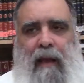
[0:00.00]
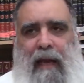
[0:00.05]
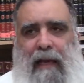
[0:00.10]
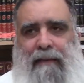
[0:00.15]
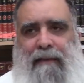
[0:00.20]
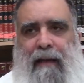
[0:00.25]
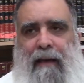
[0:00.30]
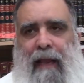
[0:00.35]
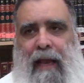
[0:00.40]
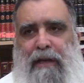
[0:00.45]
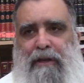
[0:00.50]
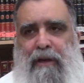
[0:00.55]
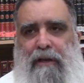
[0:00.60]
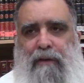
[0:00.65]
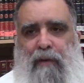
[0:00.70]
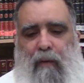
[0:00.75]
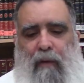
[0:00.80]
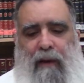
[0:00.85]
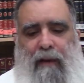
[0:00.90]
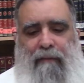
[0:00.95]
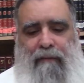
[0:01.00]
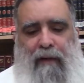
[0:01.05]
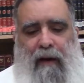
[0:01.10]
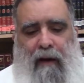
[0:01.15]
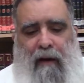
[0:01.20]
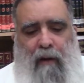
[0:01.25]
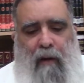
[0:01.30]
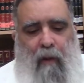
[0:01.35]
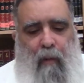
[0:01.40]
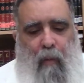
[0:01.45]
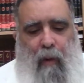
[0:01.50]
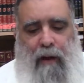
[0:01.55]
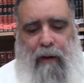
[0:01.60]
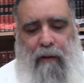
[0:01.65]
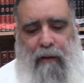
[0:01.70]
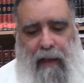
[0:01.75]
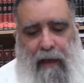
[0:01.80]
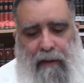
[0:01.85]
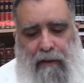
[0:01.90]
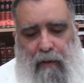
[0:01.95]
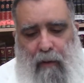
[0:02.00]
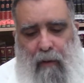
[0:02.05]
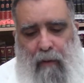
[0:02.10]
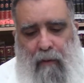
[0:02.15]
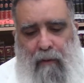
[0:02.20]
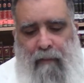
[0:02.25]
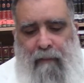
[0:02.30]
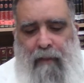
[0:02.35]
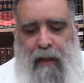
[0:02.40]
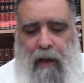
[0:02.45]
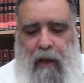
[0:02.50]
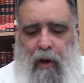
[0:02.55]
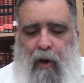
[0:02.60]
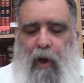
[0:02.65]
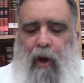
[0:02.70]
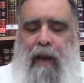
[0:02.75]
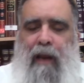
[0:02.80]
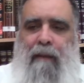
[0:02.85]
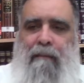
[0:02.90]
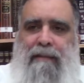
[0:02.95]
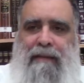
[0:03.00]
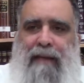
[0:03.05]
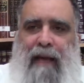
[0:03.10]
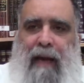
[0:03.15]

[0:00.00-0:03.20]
as the nations who live there. What do they do? Don't